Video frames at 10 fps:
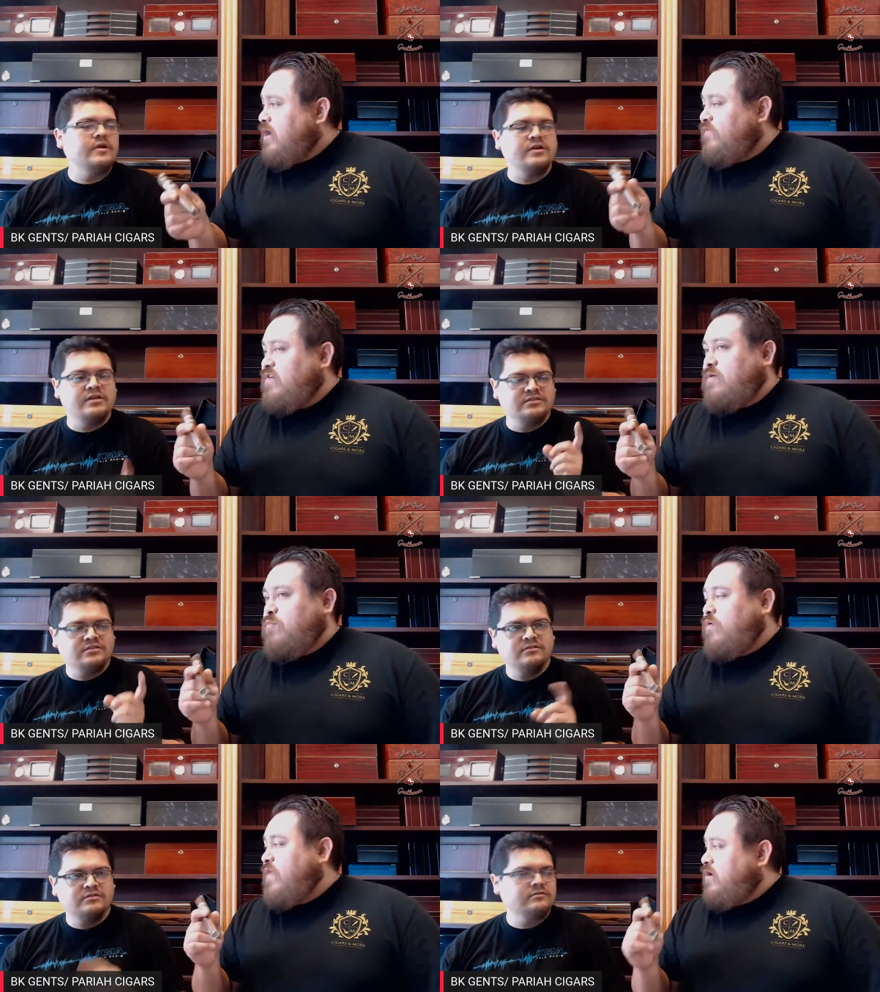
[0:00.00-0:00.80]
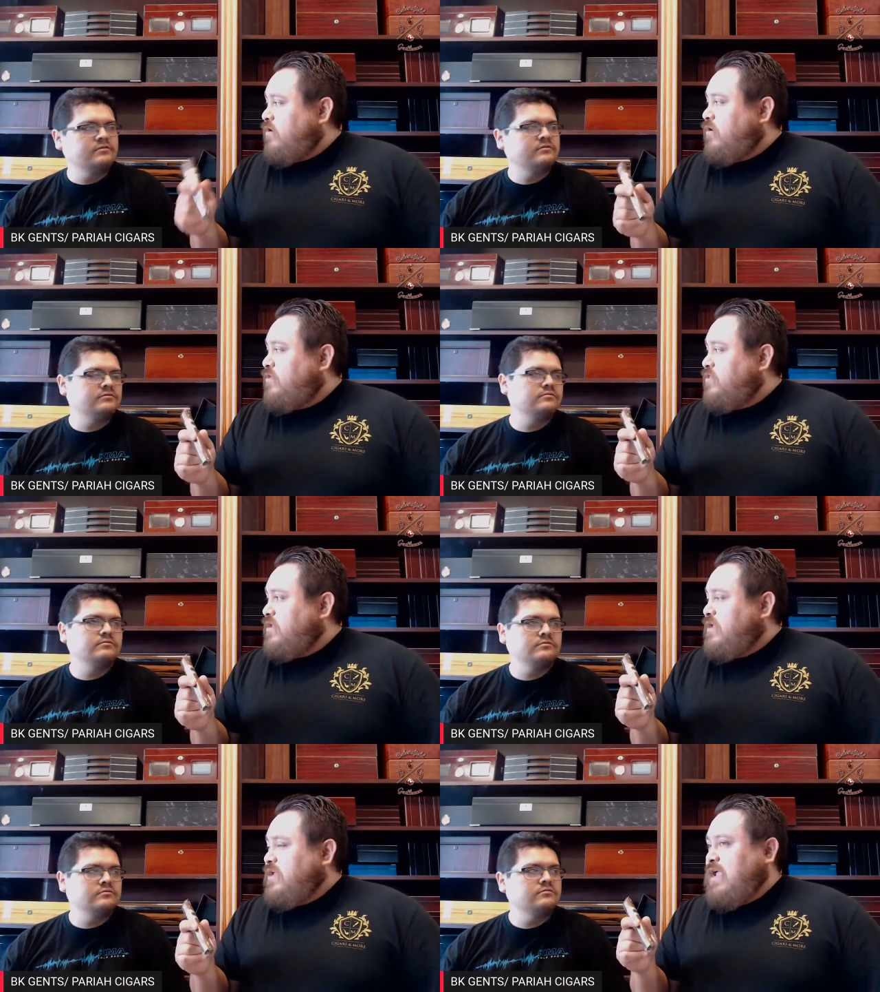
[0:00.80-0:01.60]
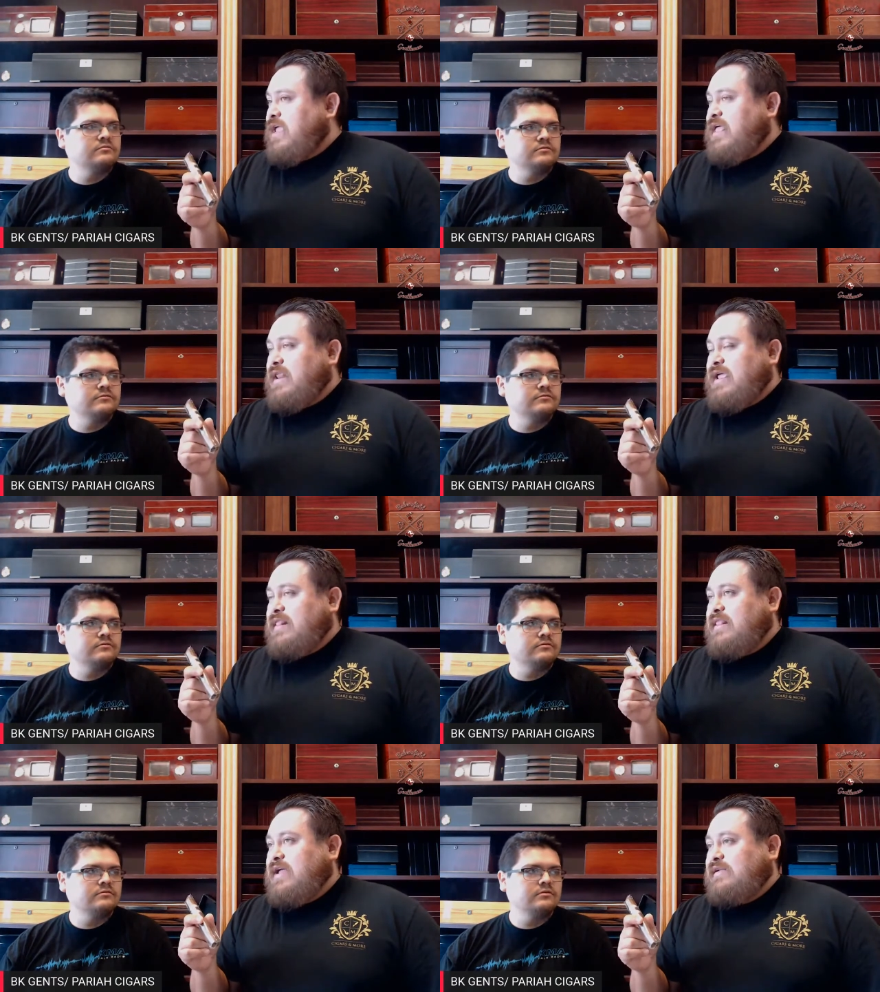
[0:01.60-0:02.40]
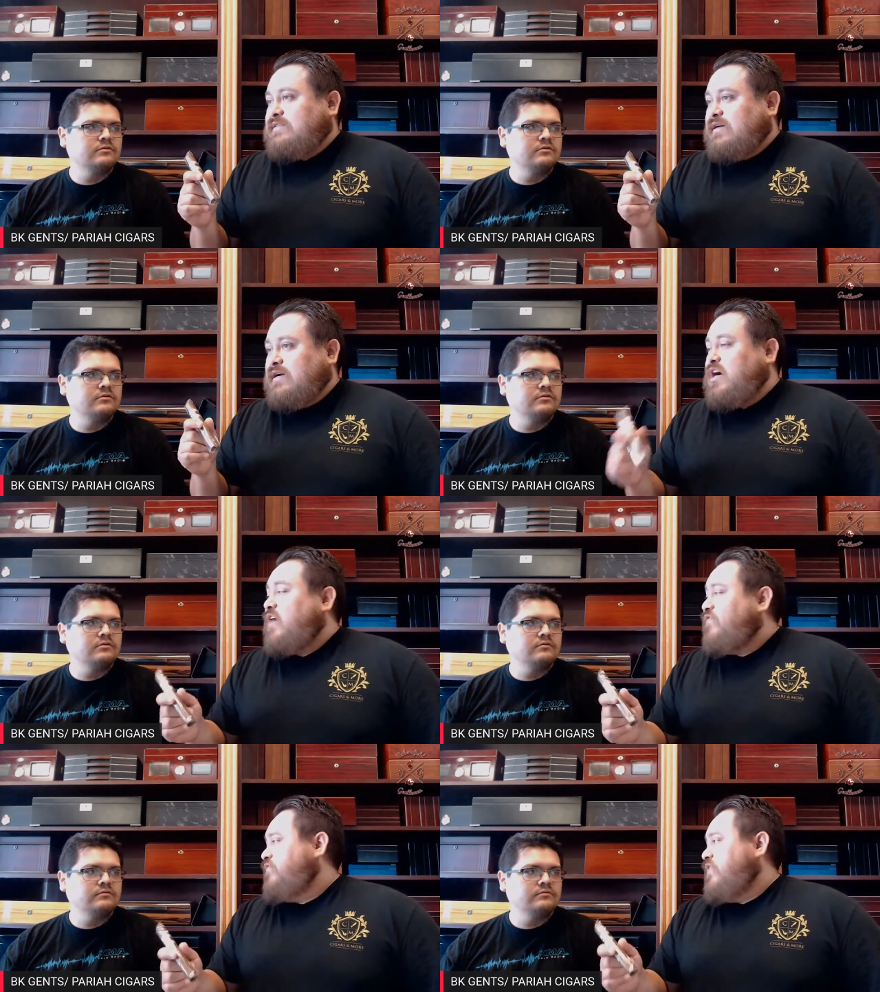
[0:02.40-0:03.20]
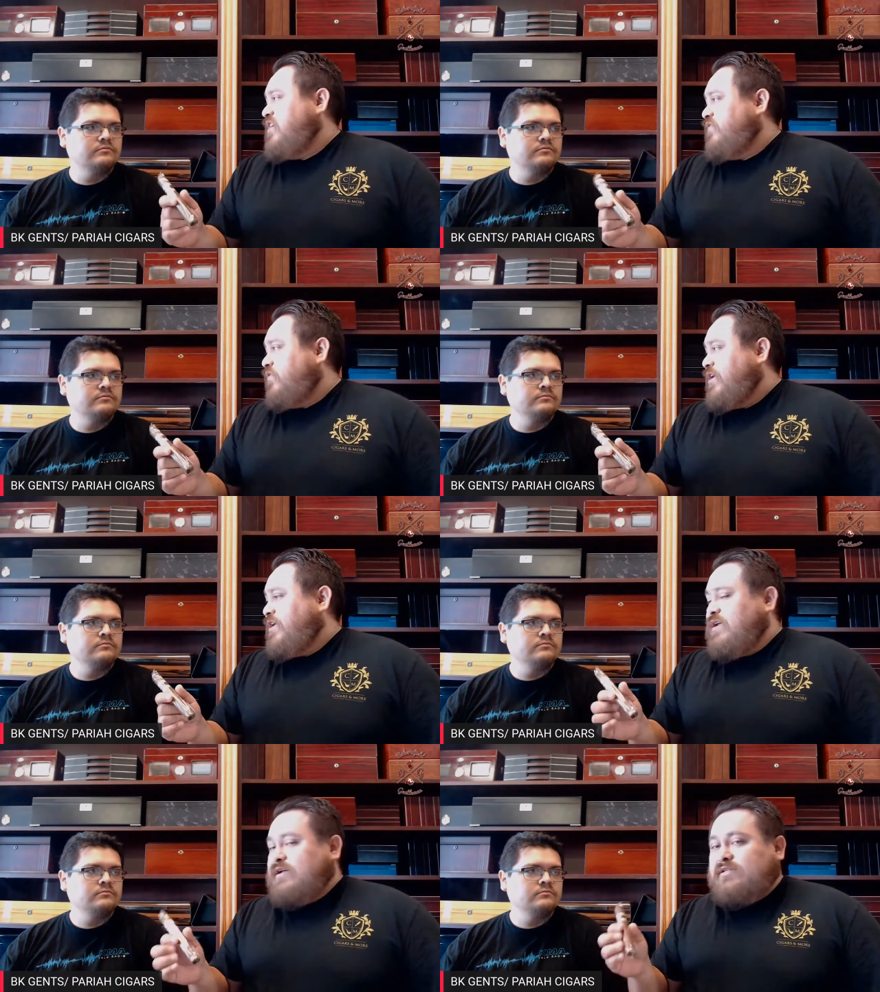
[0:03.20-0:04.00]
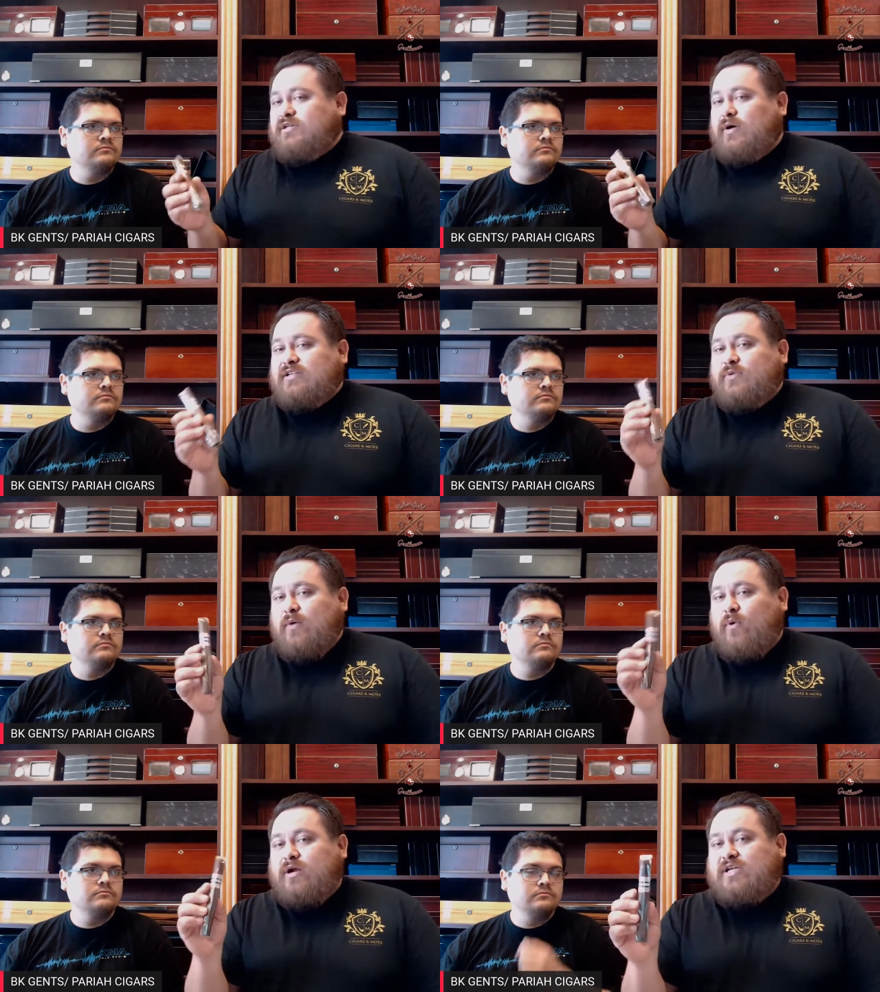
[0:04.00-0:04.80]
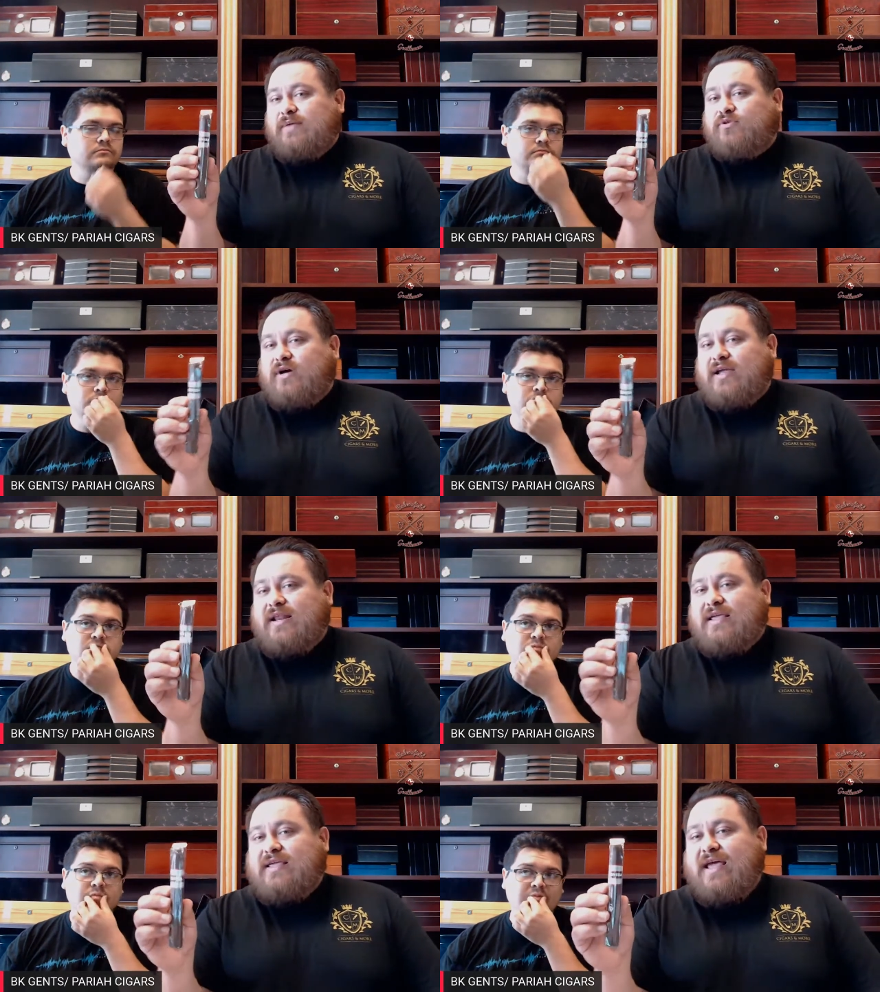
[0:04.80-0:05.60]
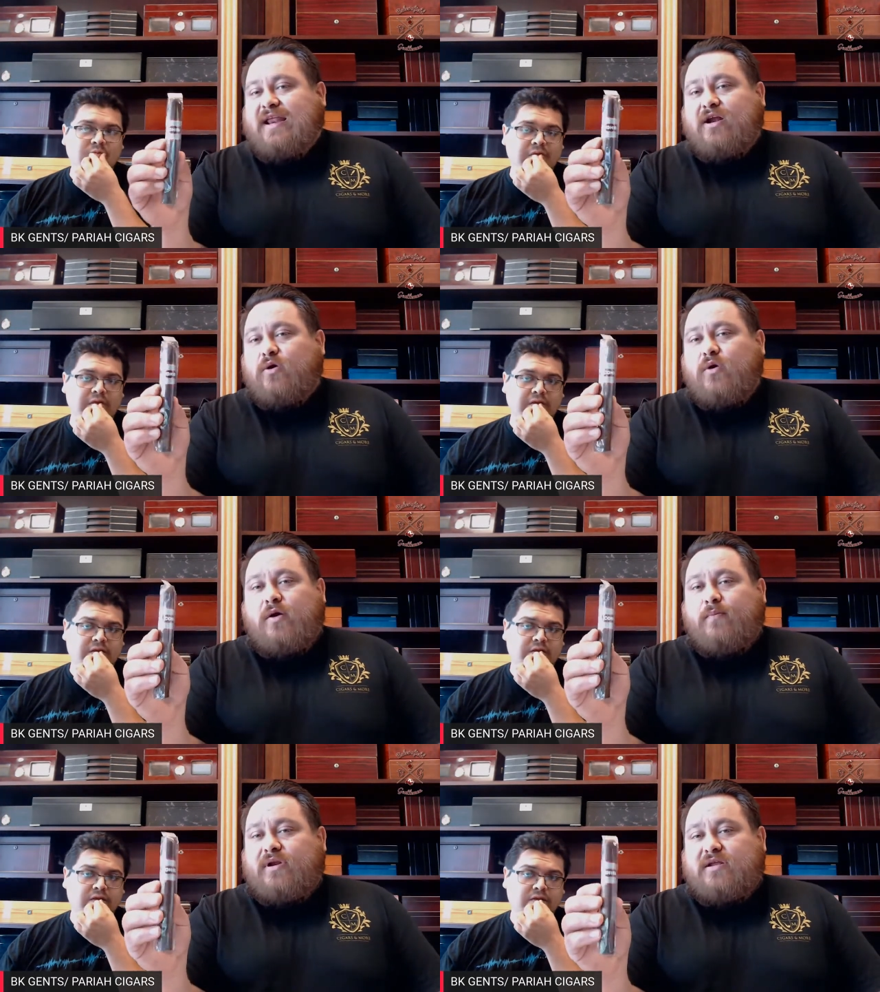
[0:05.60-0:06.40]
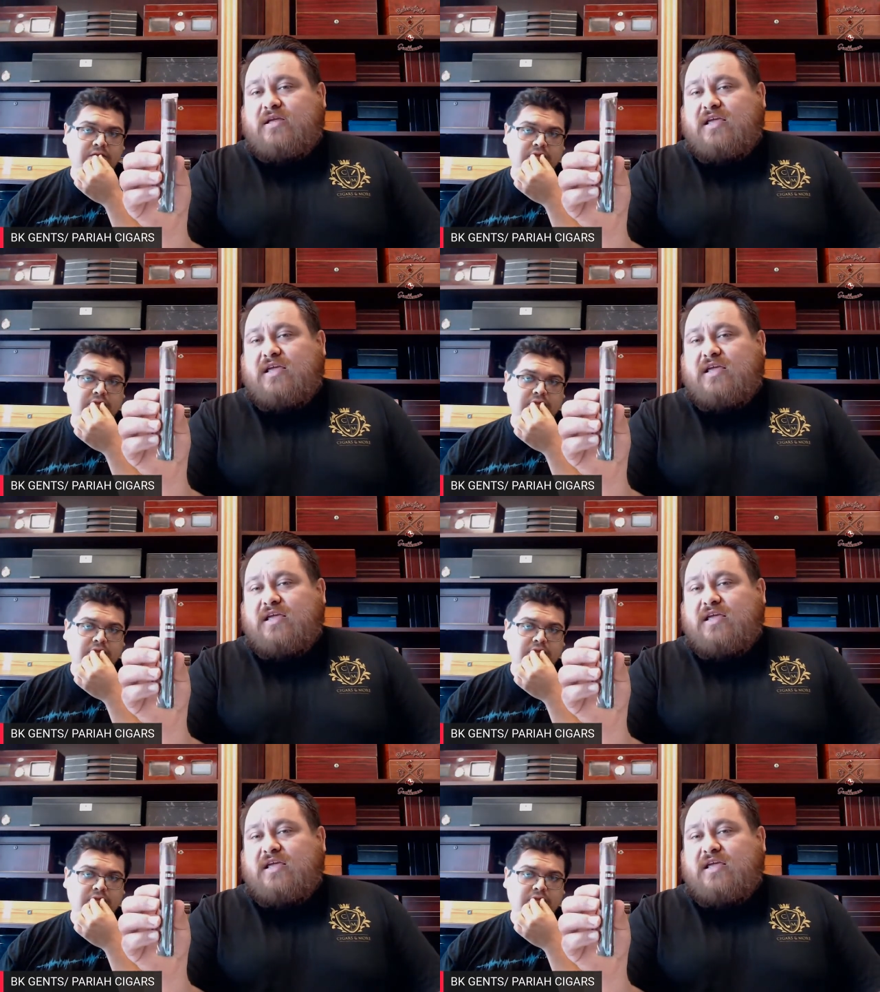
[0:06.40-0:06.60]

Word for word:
Speaker 1: There I've gotten more of that earth and in that uh, coffee flavor in it, so that's why I want to keep trying it again. You know, but